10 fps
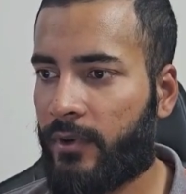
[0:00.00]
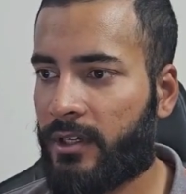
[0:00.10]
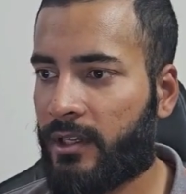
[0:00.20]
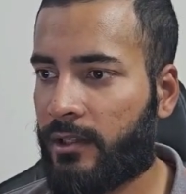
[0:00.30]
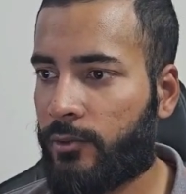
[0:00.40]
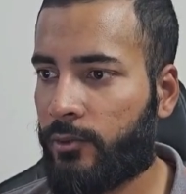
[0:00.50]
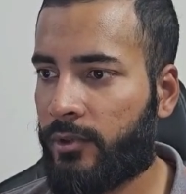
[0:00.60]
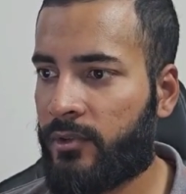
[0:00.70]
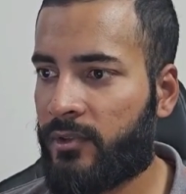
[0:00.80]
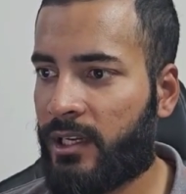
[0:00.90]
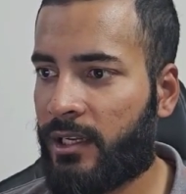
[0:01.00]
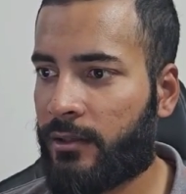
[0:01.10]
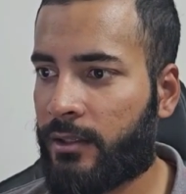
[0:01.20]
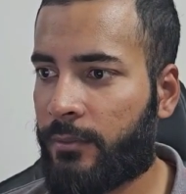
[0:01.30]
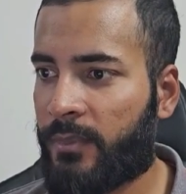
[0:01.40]
what I'll do is
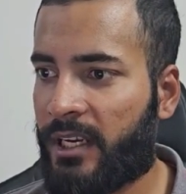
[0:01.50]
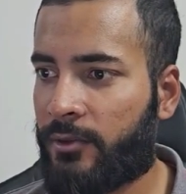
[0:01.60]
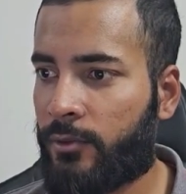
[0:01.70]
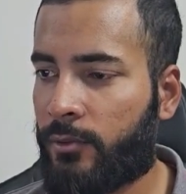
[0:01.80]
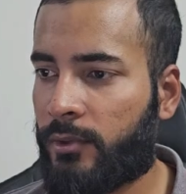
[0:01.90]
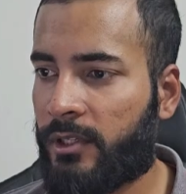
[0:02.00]
I'll come back to